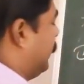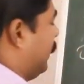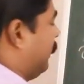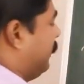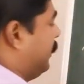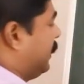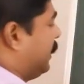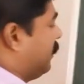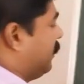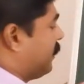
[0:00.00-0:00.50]
that.
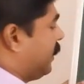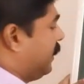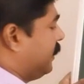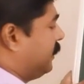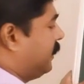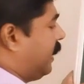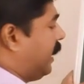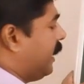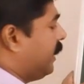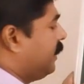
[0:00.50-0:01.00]
We can
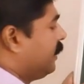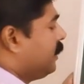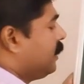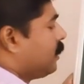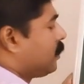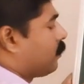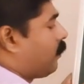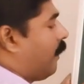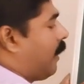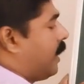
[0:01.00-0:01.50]
write
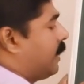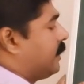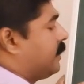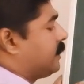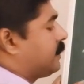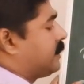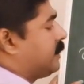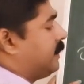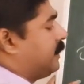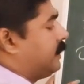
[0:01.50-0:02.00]
that
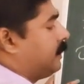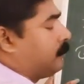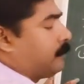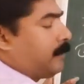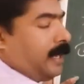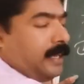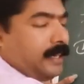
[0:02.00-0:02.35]
quantity